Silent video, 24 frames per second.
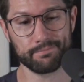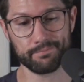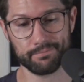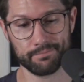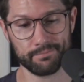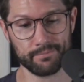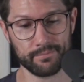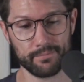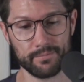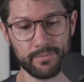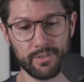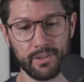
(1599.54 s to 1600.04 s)

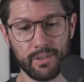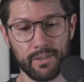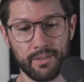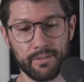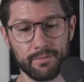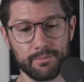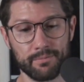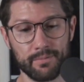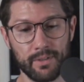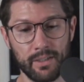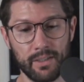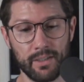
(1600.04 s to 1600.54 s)
yeah,
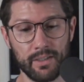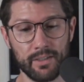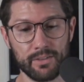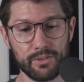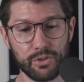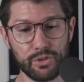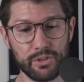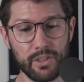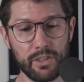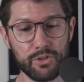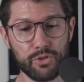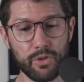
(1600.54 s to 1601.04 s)

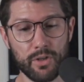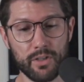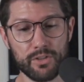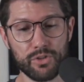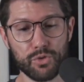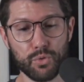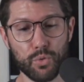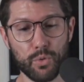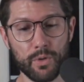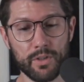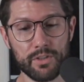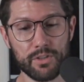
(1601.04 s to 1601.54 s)
so soundtrack and
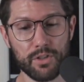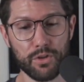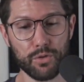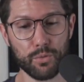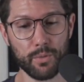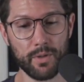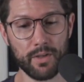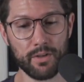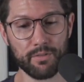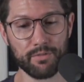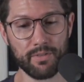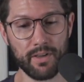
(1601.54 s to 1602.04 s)
score gets a 3
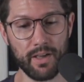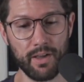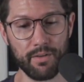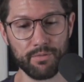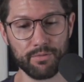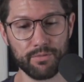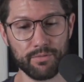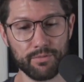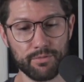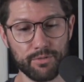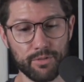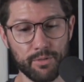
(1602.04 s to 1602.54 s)
out of 5
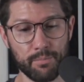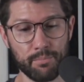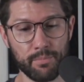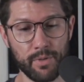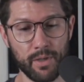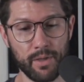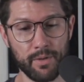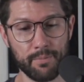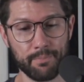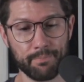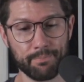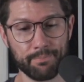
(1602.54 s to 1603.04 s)
from
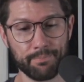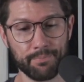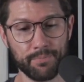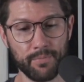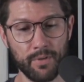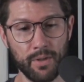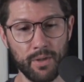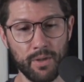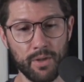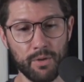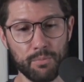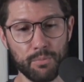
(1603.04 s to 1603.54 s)
me.
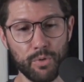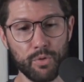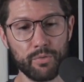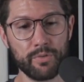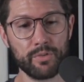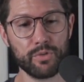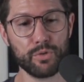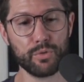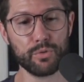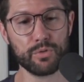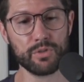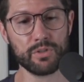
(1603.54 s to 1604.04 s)
Moving
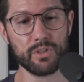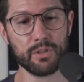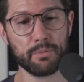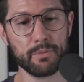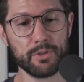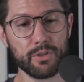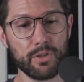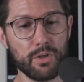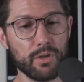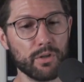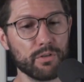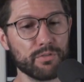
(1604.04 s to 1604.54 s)
to
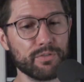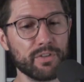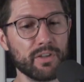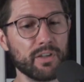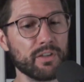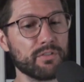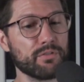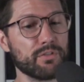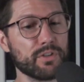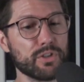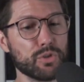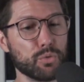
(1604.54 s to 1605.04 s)
cinematography and
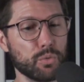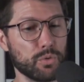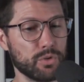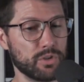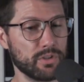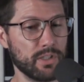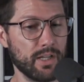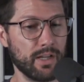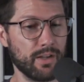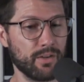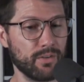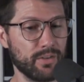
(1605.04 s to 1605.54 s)
visual
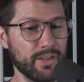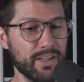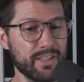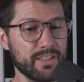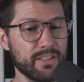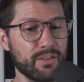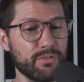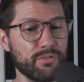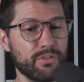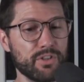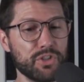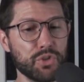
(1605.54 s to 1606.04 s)
style. Is it
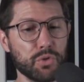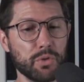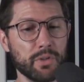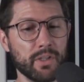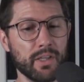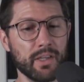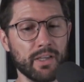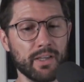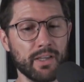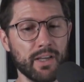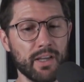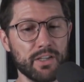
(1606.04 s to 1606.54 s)
visually
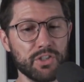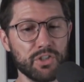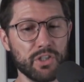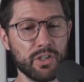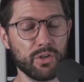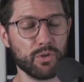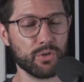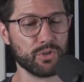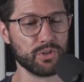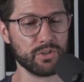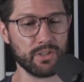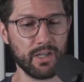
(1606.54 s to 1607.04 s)
engaging
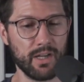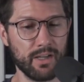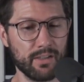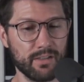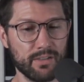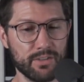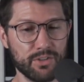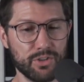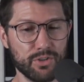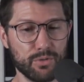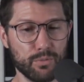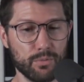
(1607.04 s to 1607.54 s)
or
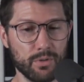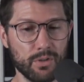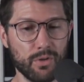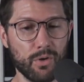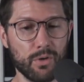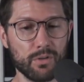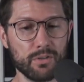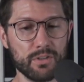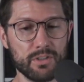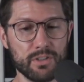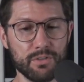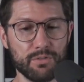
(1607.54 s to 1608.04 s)
stylish,
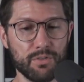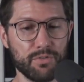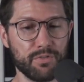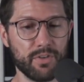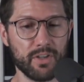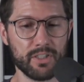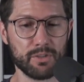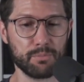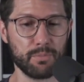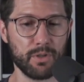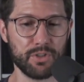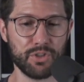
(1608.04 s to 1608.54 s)
regardless of effects
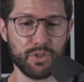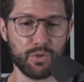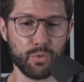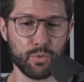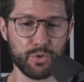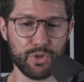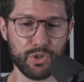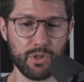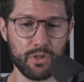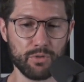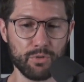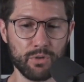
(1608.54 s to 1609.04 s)
budget or
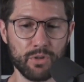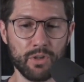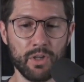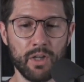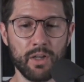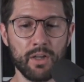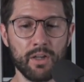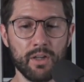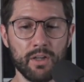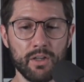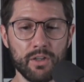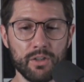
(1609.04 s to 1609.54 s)
genre?
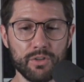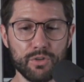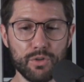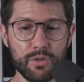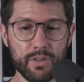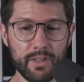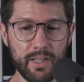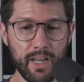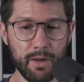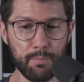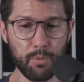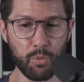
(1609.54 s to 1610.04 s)
Do the
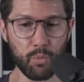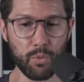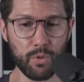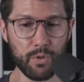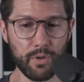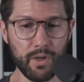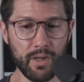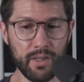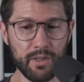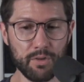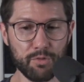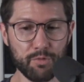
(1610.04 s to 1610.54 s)
camera work
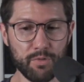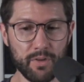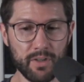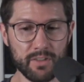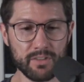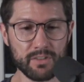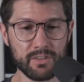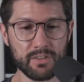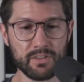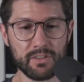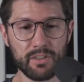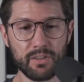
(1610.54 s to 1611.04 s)
and effects
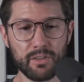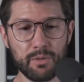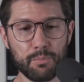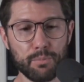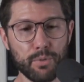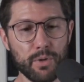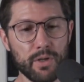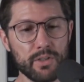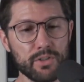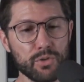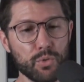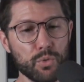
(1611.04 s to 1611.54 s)
still
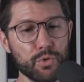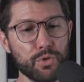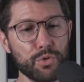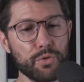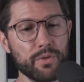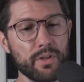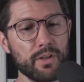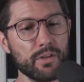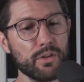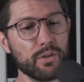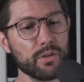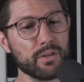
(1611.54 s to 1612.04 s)
impress, or do they
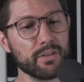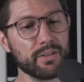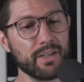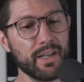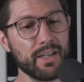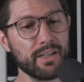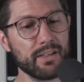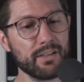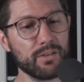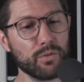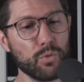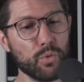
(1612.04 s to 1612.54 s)
look
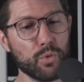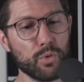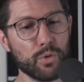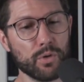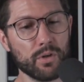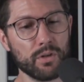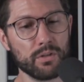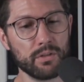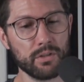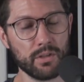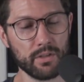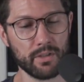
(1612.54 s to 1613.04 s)
dated or
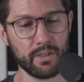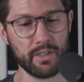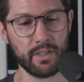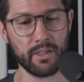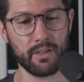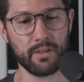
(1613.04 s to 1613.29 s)
clunky?